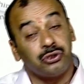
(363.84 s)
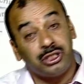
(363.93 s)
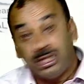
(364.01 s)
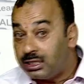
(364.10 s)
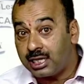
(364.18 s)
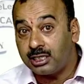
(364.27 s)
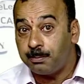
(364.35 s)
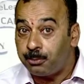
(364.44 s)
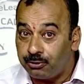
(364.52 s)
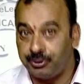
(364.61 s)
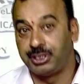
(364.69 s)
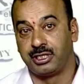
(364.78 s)
So these are the
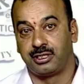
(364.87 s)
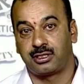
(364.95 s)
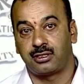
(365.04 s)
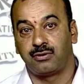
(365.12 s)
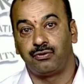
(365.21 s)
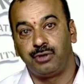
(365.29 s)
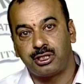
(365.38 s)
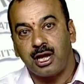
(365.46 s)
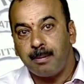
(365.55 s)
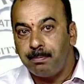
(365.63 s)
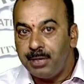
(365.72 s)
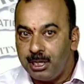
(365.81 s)
provisions which
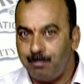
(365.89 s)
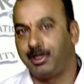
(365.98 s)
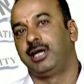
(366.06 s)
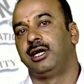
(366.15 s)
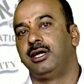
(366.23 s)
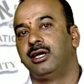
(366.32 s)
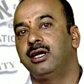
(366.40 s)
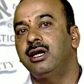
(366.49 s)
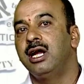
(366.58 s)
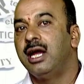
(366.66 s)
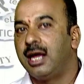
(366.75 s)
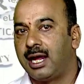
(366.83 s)
have been made under